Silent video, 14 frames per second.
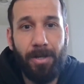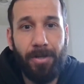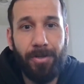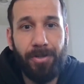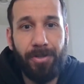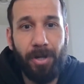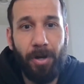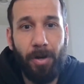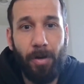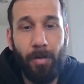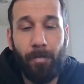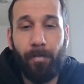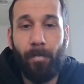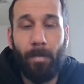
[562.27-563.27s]

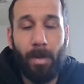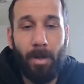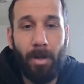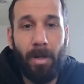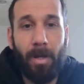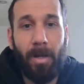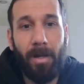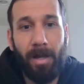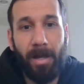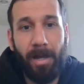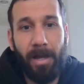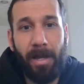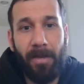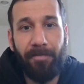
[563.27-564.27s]
So
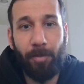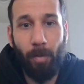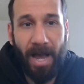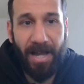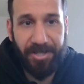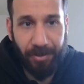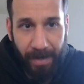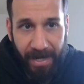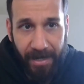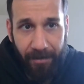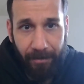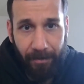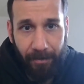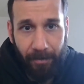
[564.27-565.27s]
if you ask
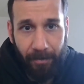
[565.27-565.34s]
me,